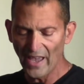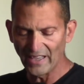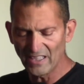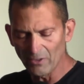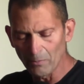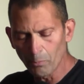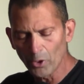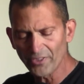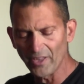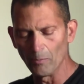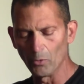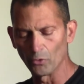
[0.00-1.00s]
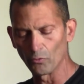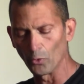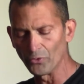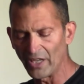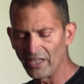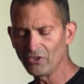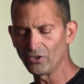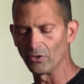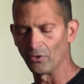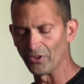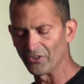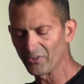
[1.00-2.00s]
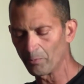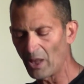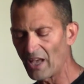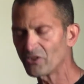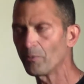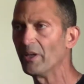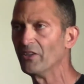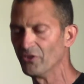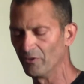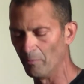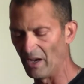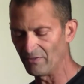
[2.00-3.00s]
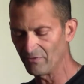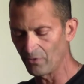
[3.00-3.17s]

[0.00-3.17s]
and even put them on rotation on the splash page of my